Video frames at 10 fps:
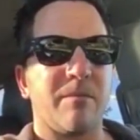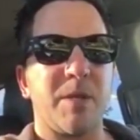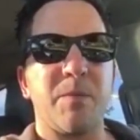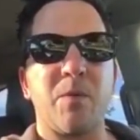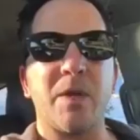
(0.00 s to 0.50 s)

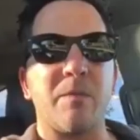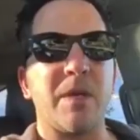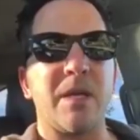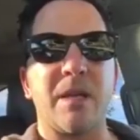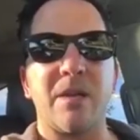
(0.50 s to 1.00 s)
People with
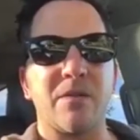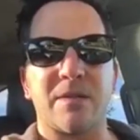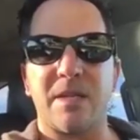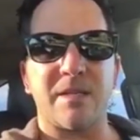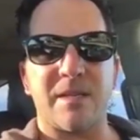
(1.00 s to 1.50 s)
me, they
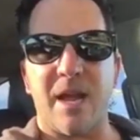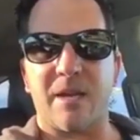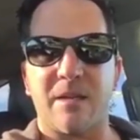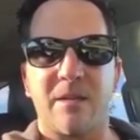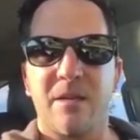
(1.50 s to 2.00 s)
don't stay
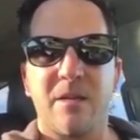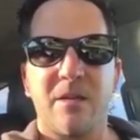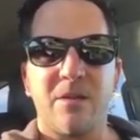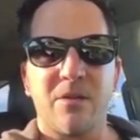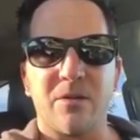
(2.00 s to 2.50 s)
stagnant.
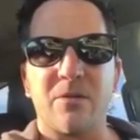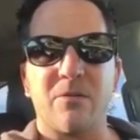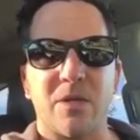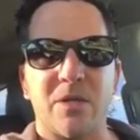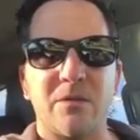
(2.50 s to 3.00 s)
You're going to
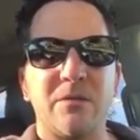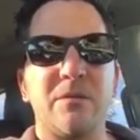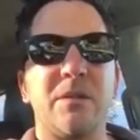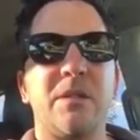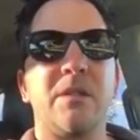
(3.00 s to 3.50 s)
grow,
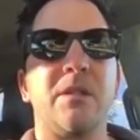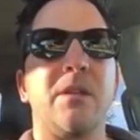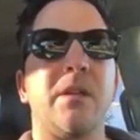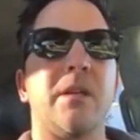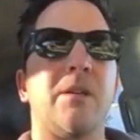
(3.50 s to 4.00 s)

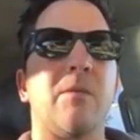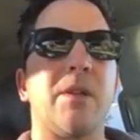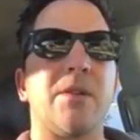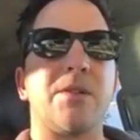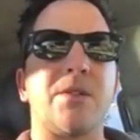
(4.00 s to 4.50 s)

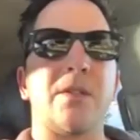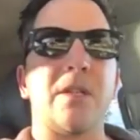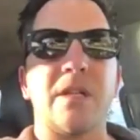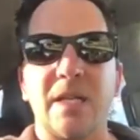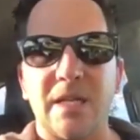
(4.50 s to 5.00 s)
whether it's
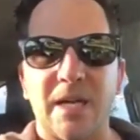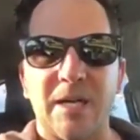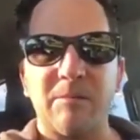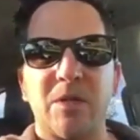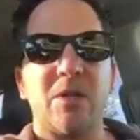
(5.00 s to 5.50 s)
in
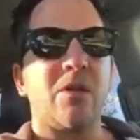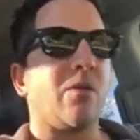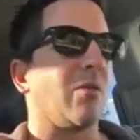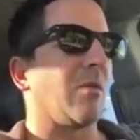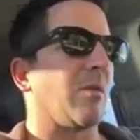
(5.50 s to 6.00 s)

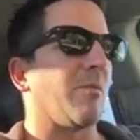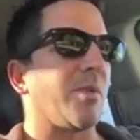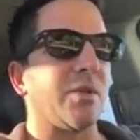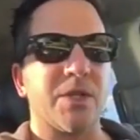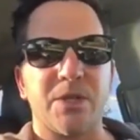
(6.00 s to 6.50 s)
income or
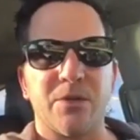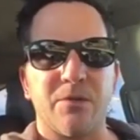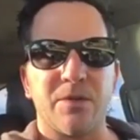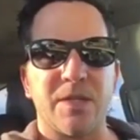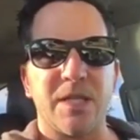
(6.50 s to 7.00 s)
building your
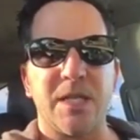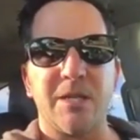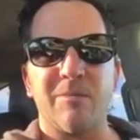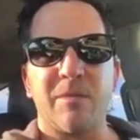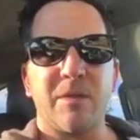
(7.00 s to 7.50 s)
own
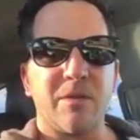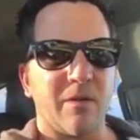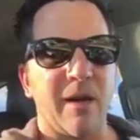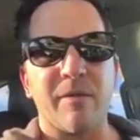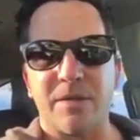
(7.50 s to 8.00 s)
team,
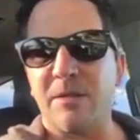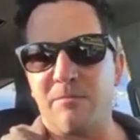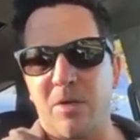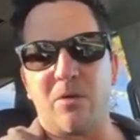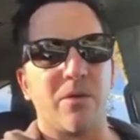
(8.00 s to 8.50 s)
or obviously
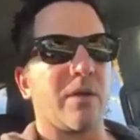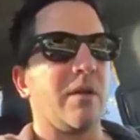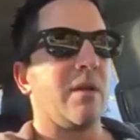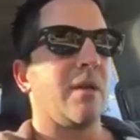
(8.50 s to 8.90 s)
both.